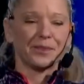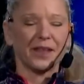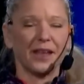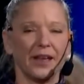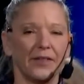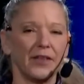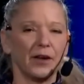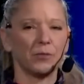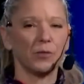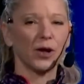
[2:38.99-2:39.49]

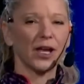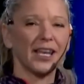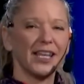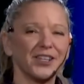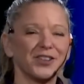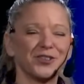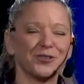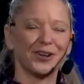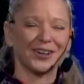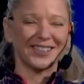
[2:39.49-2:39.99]
and then we'll get
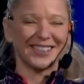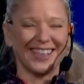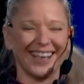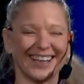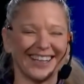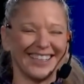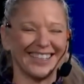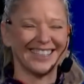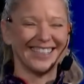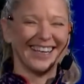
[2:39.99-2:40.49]
into our
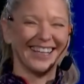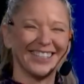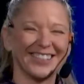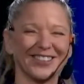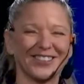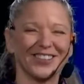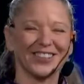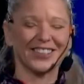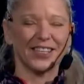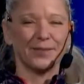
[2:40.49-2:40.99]
second set. So
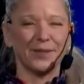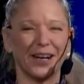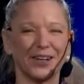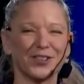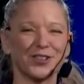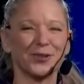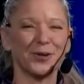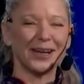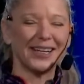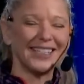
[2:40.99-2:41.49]
just about
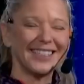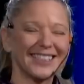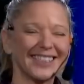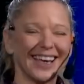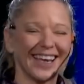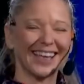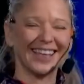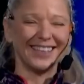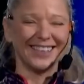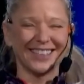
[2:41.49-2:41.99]
20
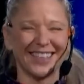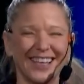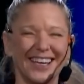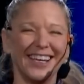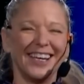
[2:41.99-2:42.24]
seconds.